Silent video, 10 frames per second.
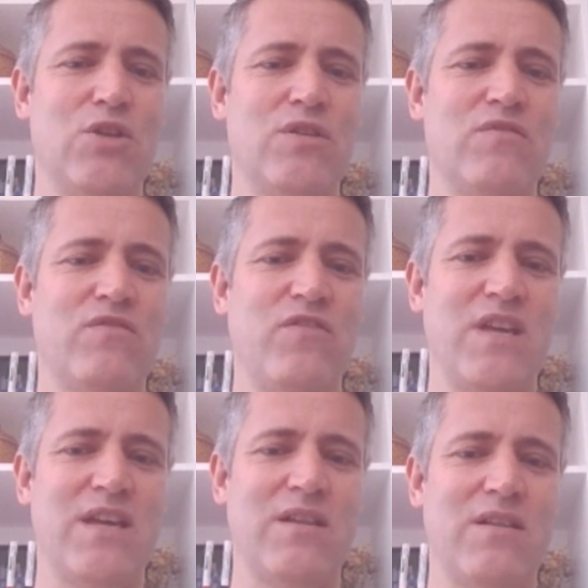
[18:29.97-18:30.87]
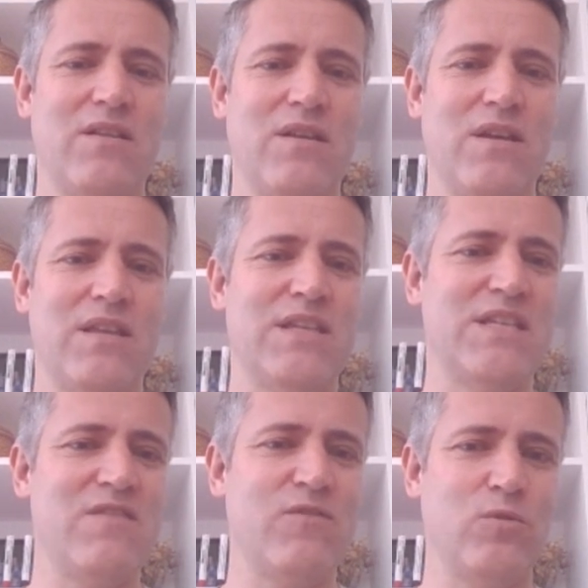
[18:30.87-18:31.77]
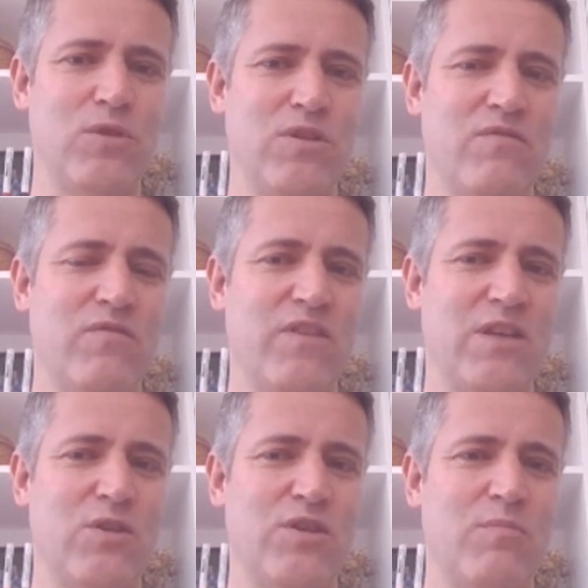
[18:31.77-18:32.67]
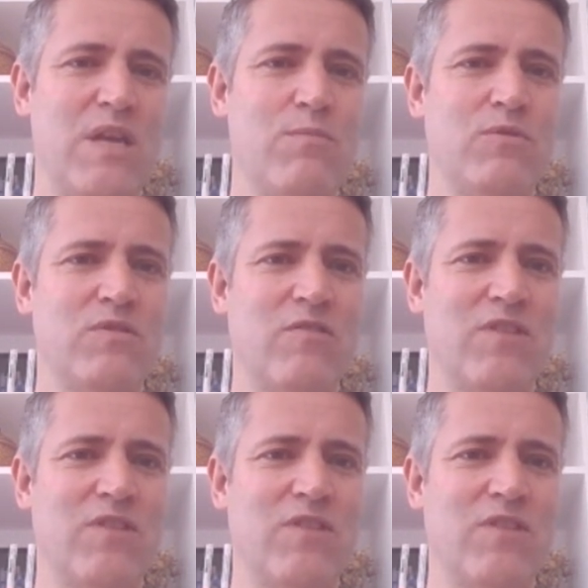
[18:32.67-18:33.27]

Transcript: look and feel, the default look and feel on a people's